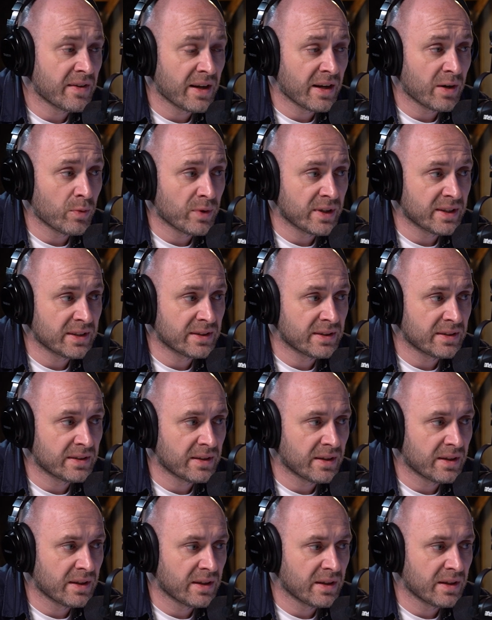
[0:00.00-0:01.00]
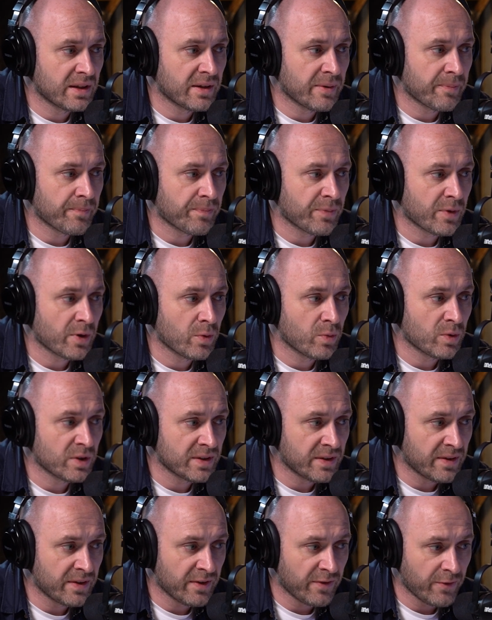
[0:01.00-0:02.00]
thing with
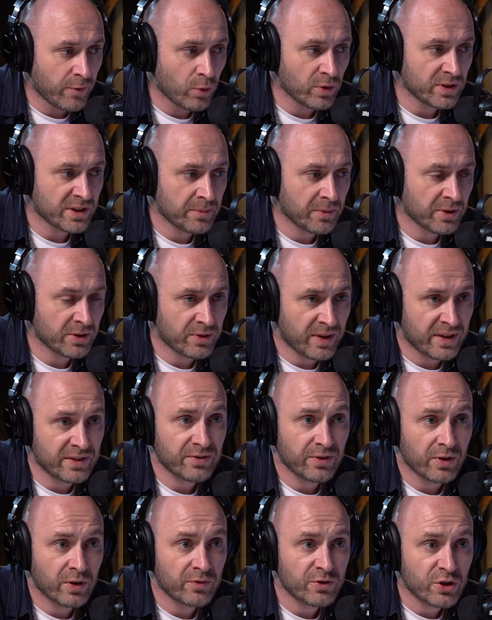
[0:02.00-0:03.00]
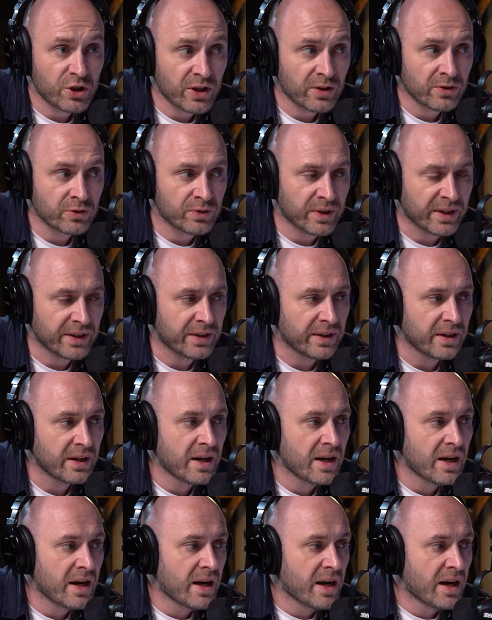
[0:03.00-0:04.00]
the forcible transfer of children.
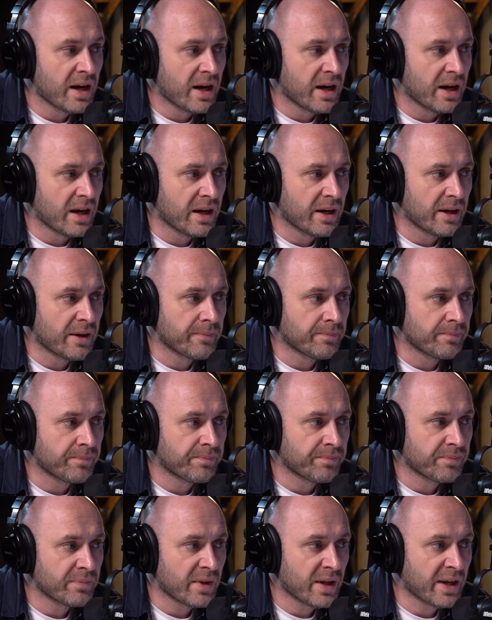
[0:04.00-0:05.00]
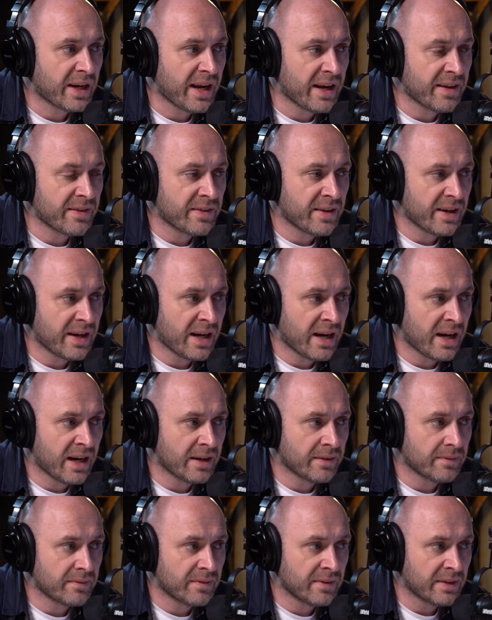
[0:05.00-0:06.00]
Again, they
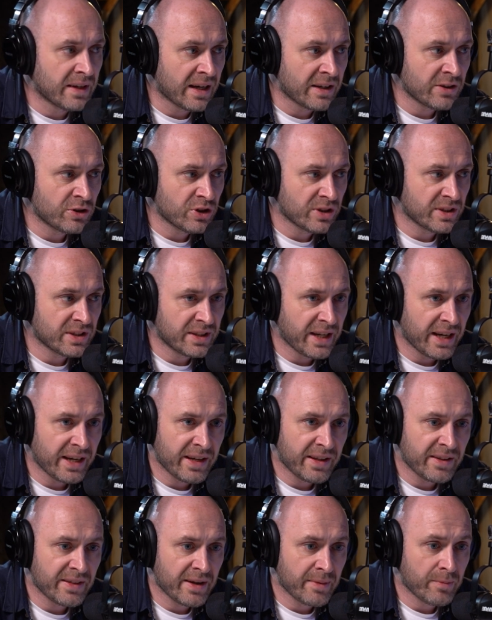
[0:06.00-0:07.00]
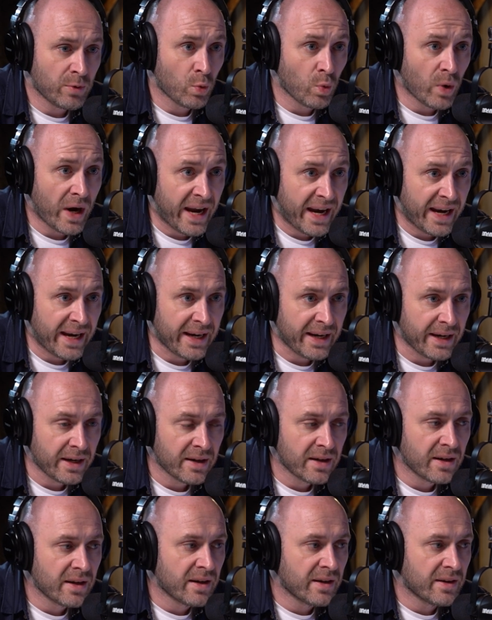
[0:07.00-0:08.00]
are not just taking them away,
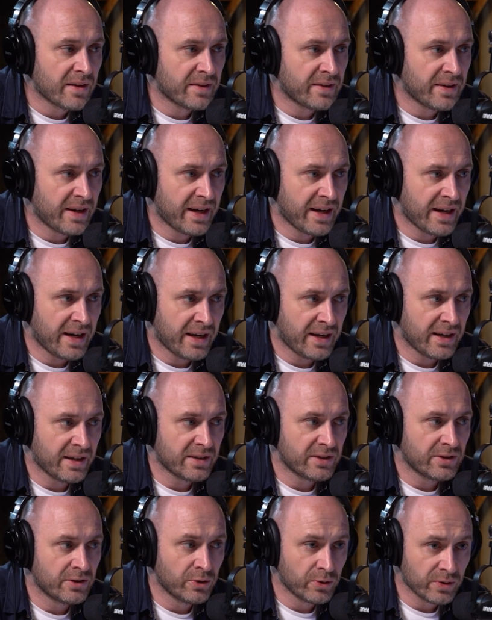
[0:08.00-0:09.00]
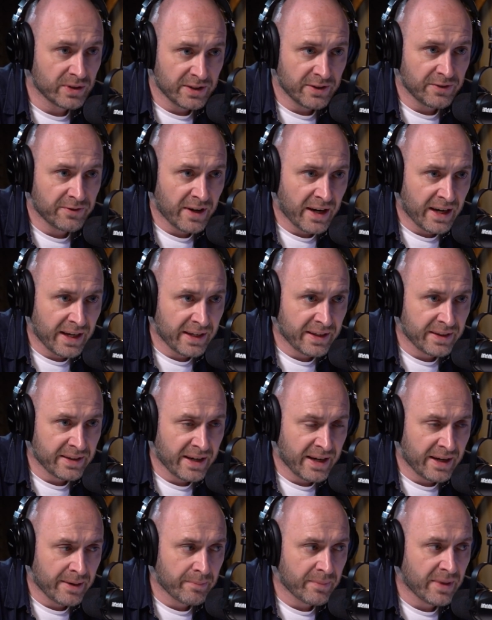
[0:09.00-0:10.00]
they are Russifying
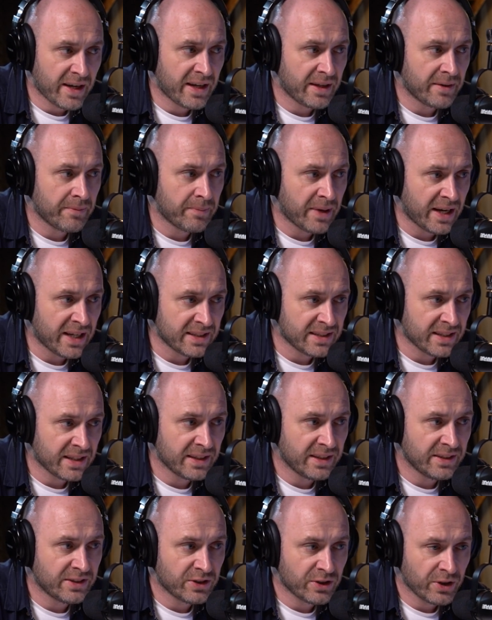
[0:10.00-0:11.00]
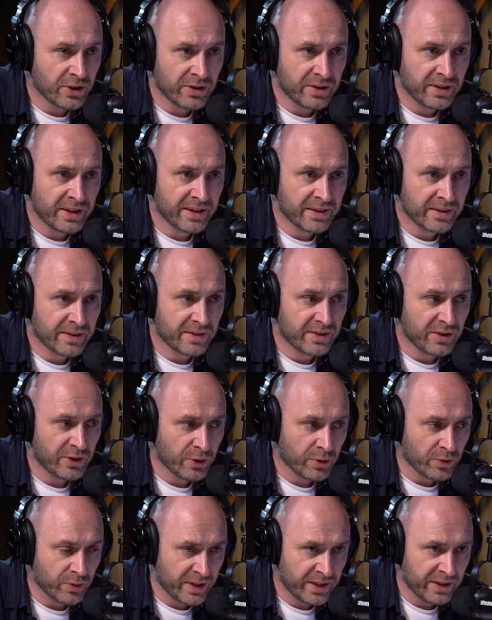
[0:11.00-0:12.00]
them and basically turning
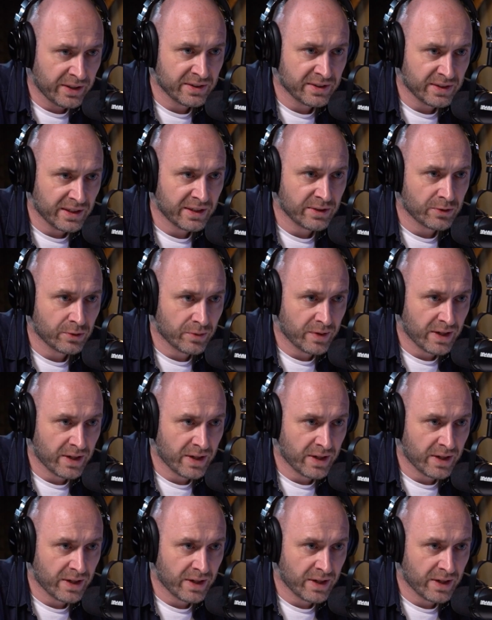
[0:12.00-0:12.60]
Ukrainians into